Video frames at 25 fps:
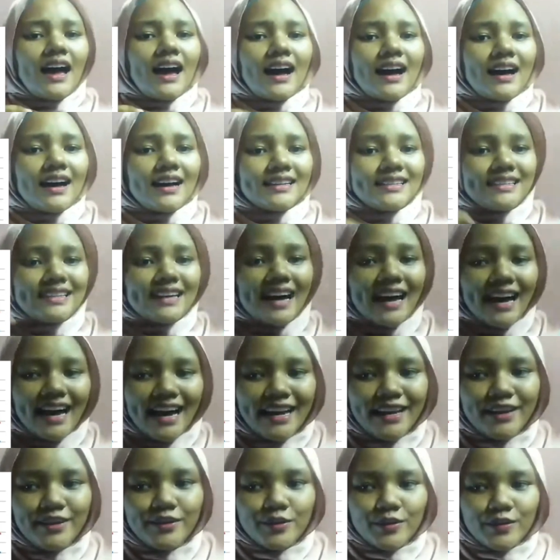The high
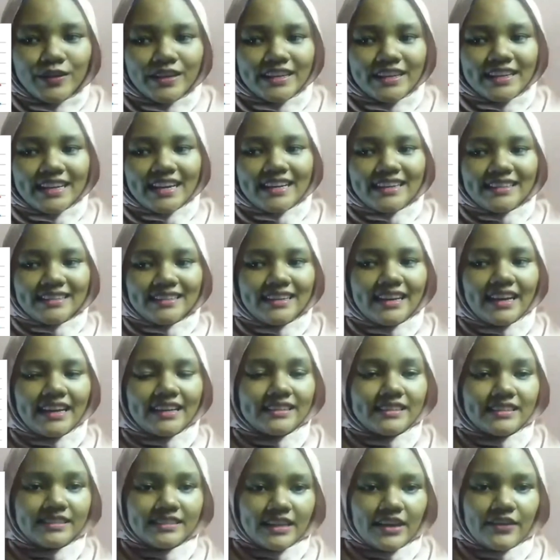growth in
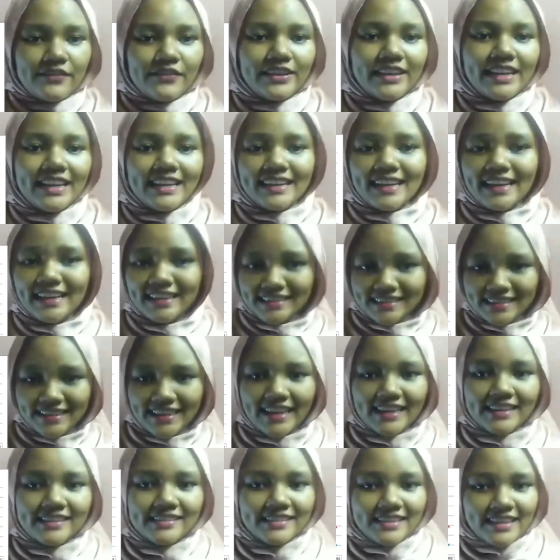1987 and
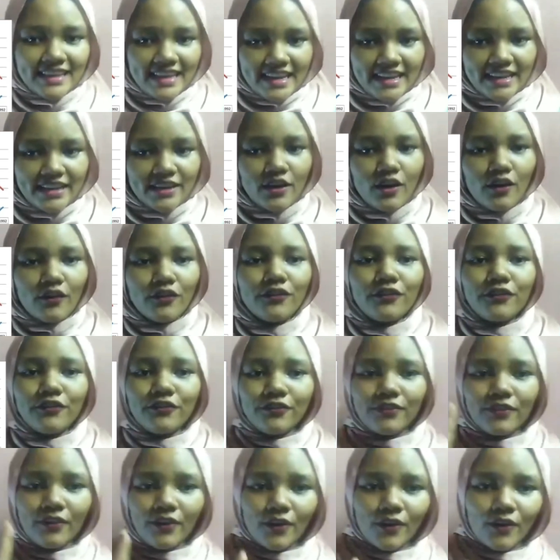1988 of
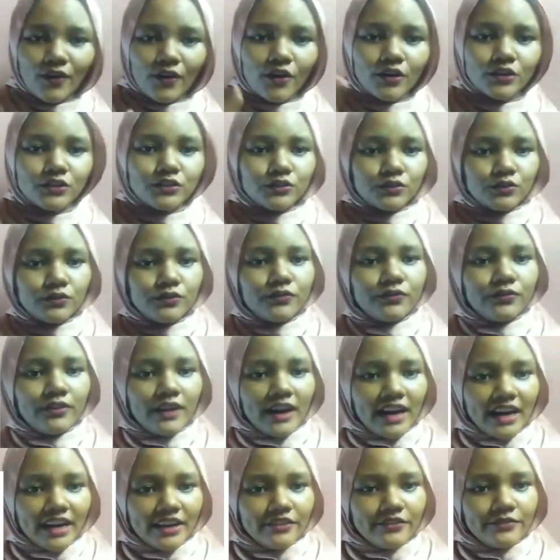4 to
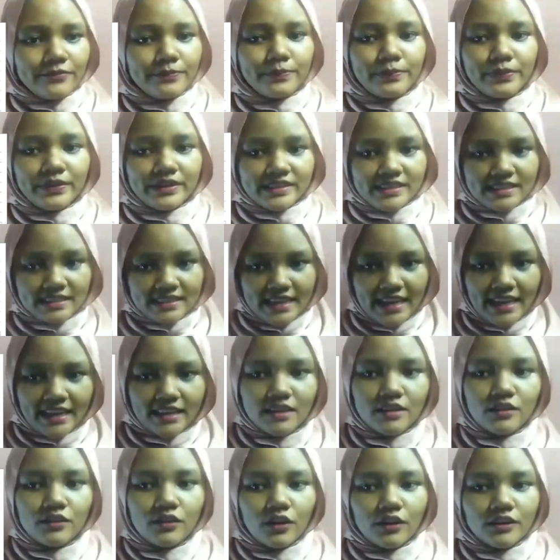
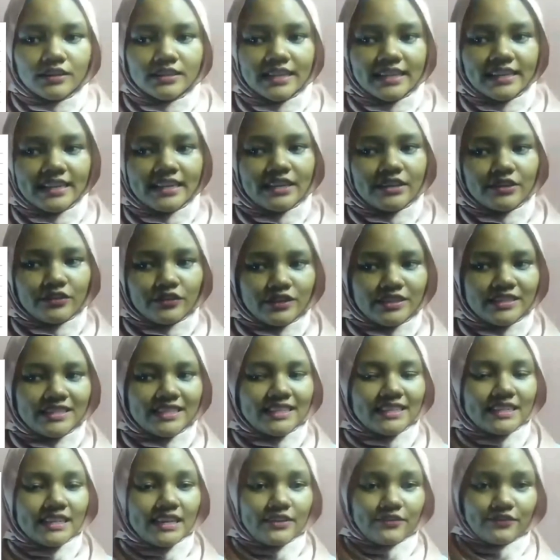5% caused an increase in
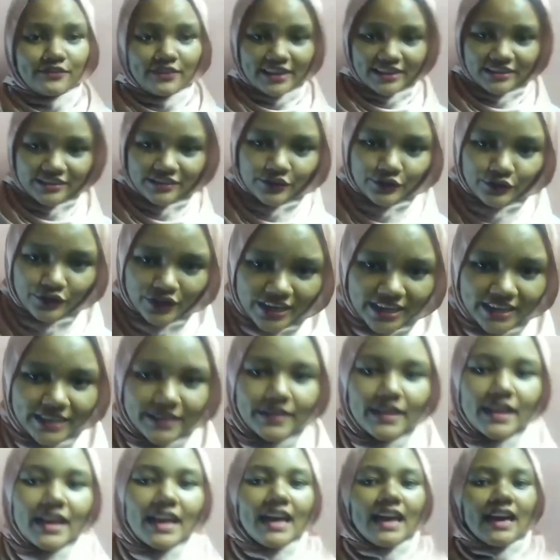the inflation rate.
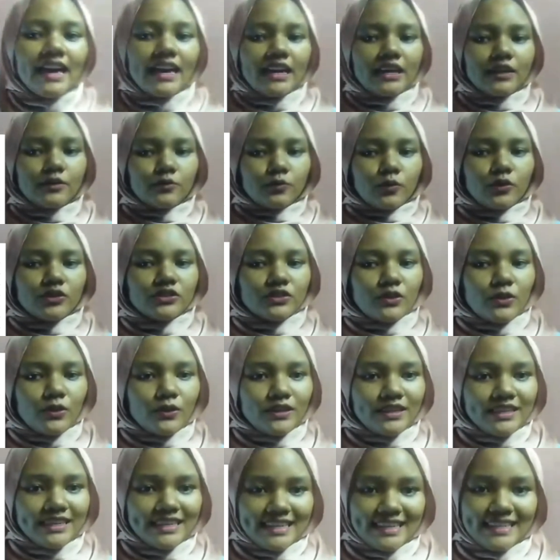It was
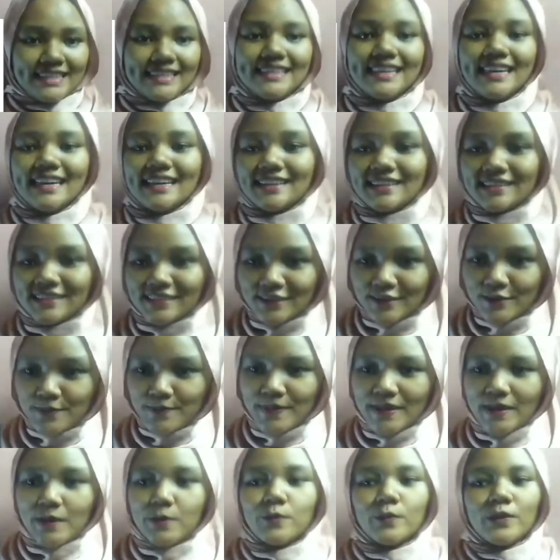only the
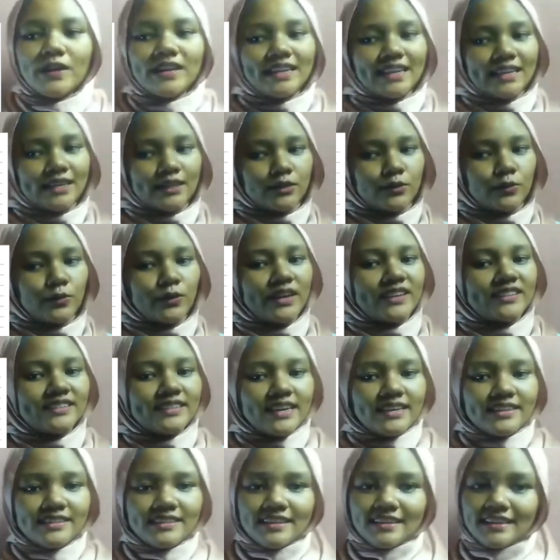economy went into
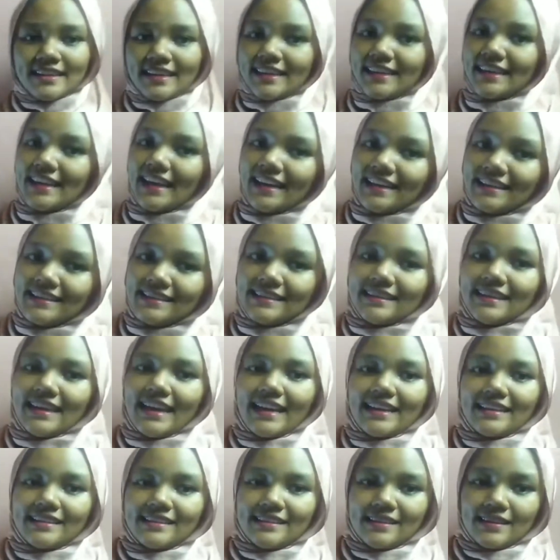recession in
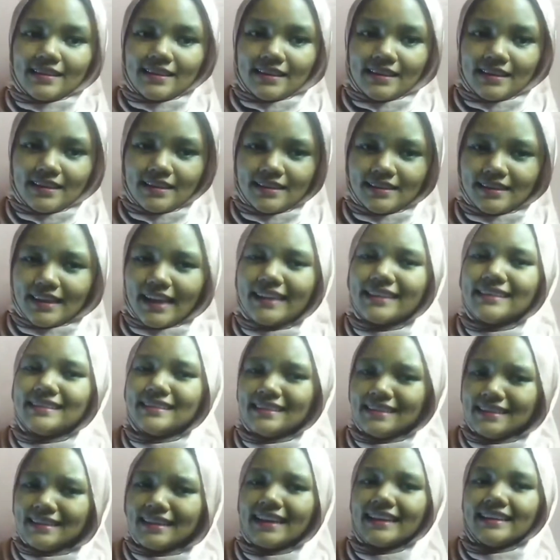
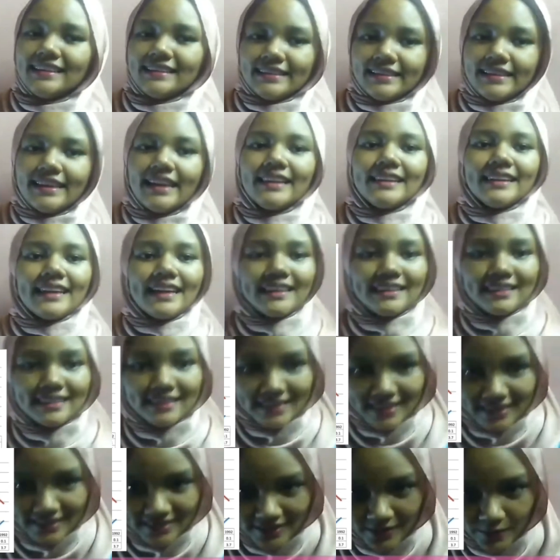1990 and
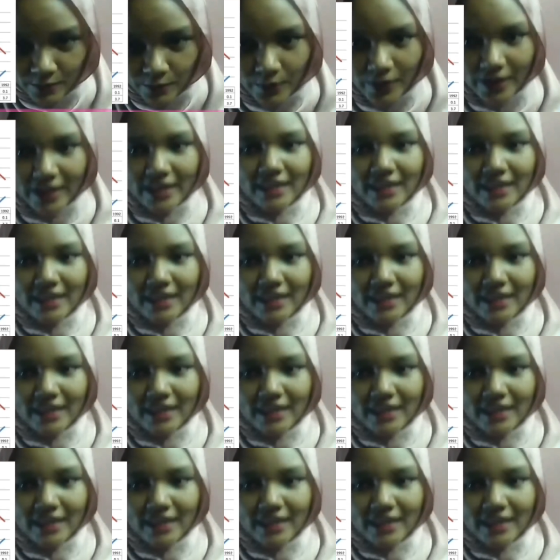1991